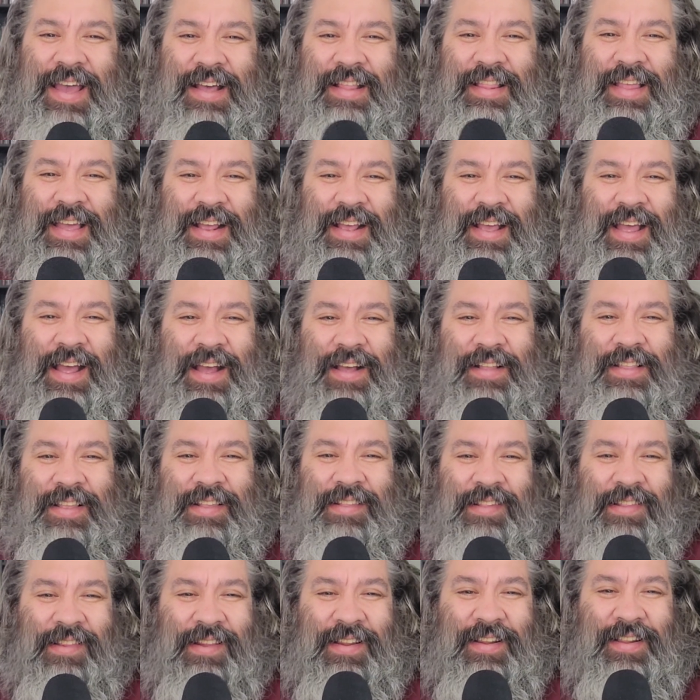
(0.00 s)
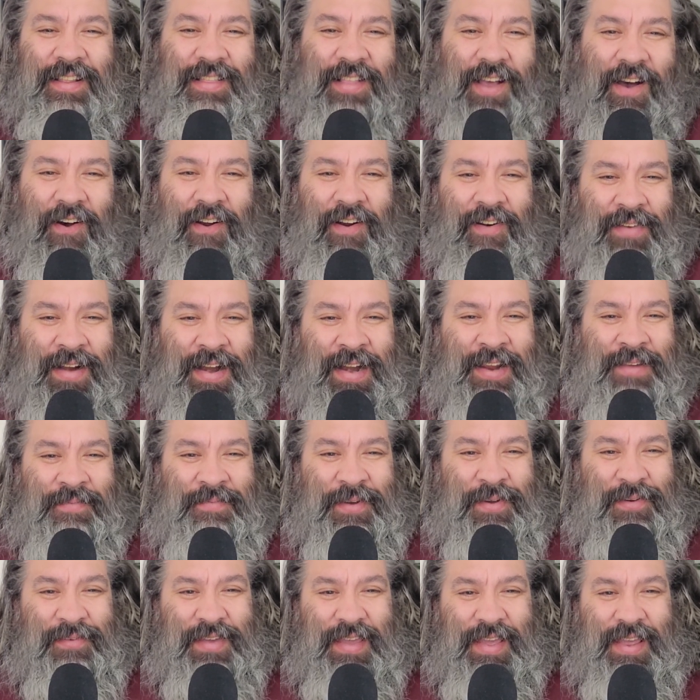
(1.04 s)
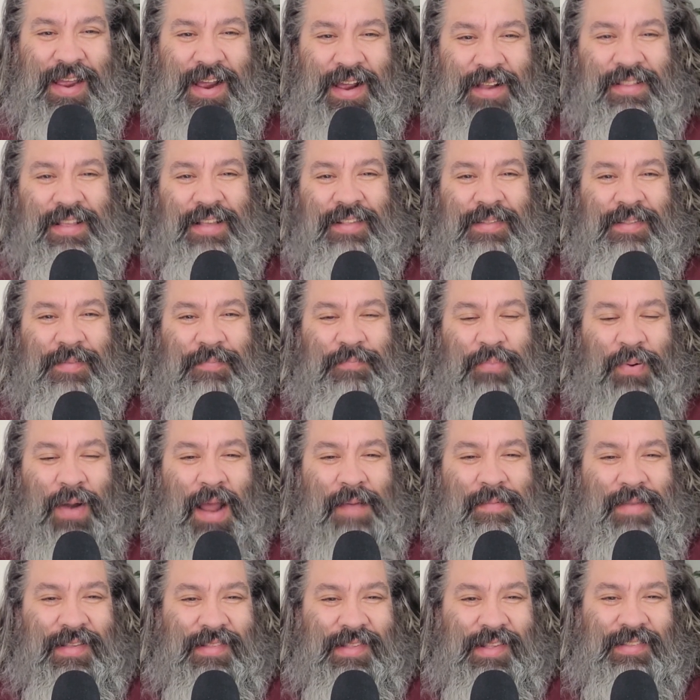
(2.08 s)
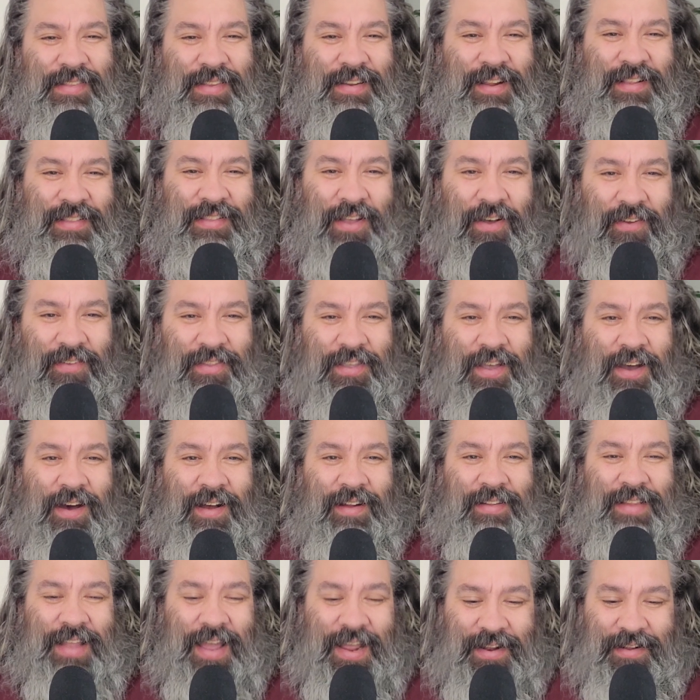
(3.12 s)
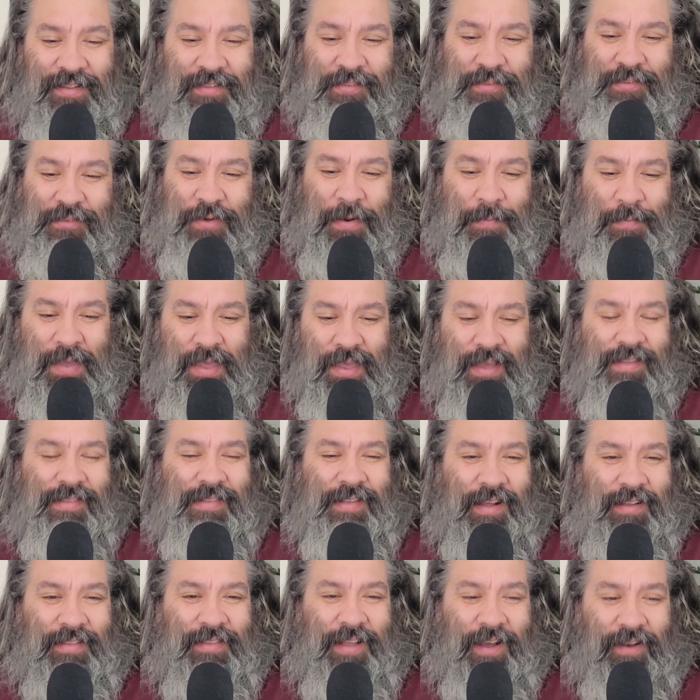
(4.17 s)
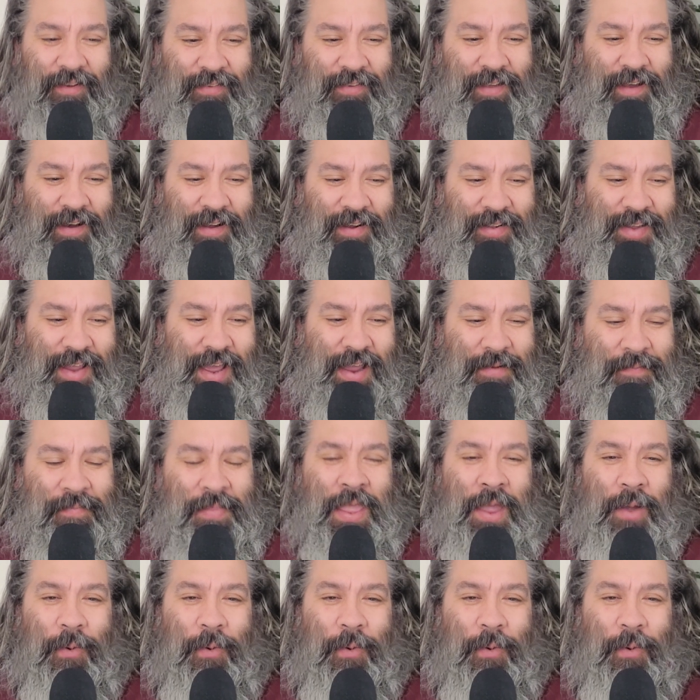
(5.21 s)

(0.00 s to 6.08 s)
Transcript: Like, this is an R-rated movie. This premise is an adult content. Stripping is adult content.